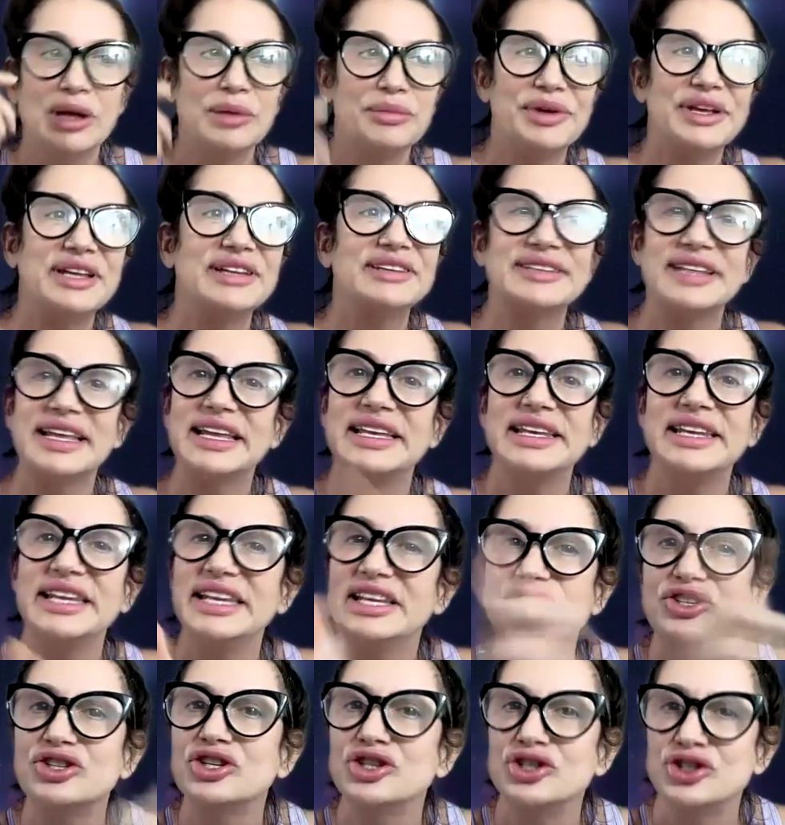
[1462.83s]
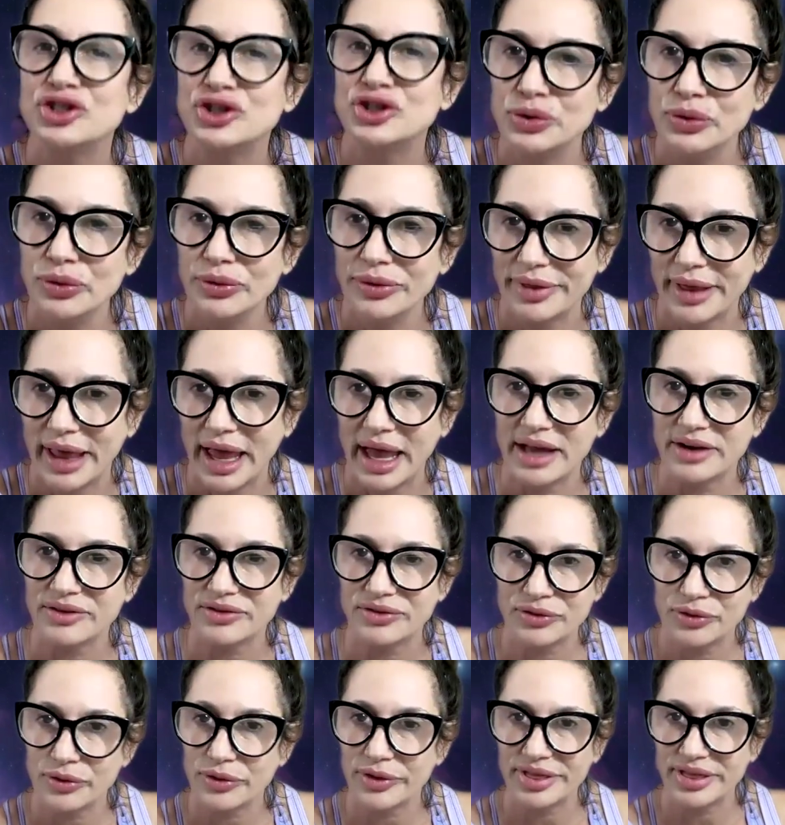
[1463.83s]
because they need to do that
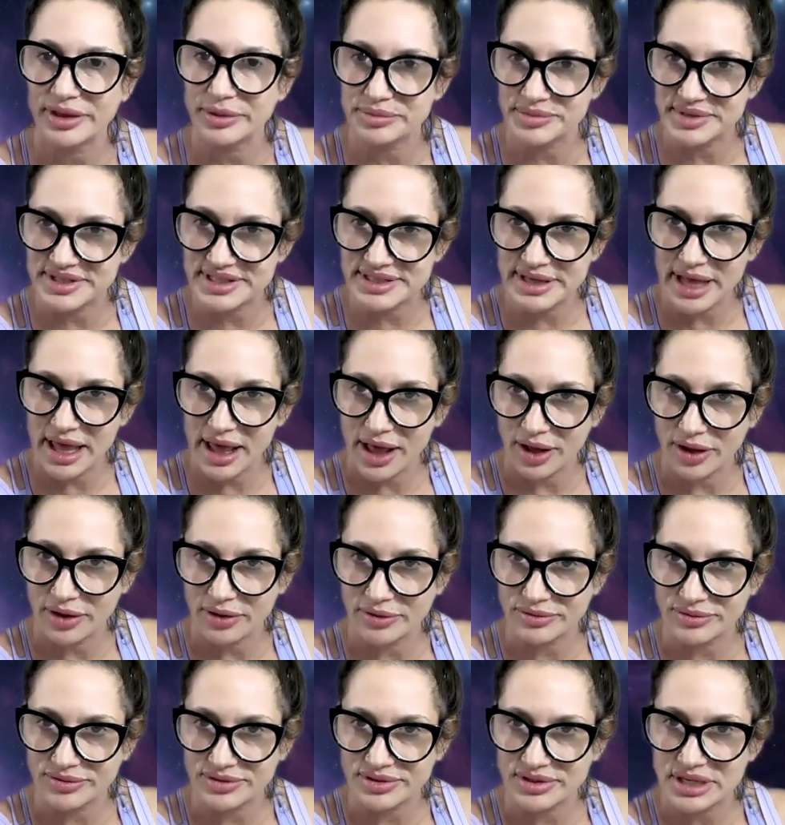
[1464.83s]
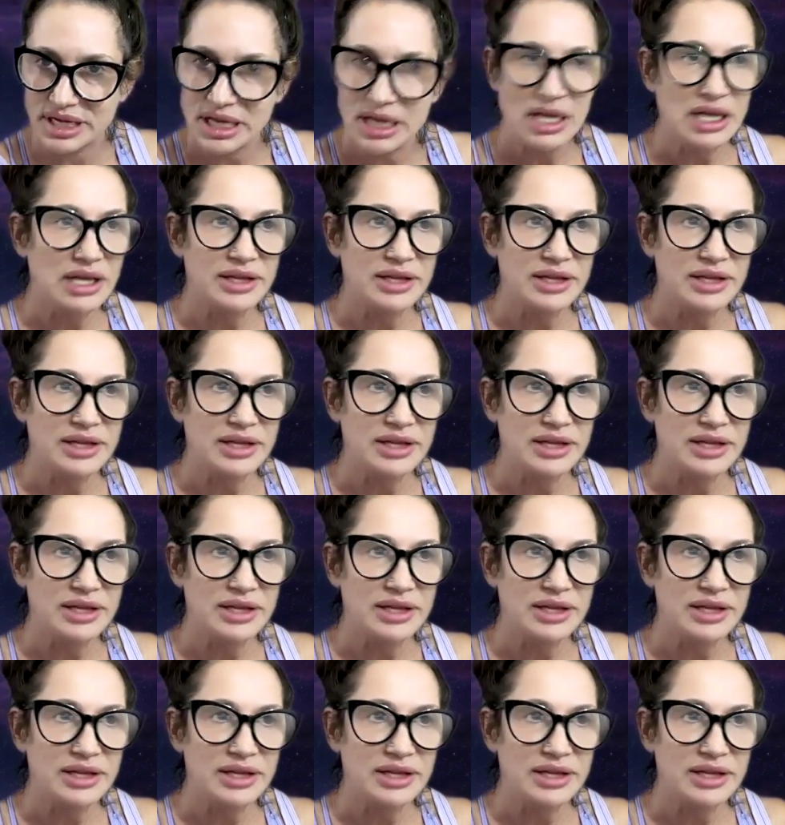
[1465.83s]
for themselves.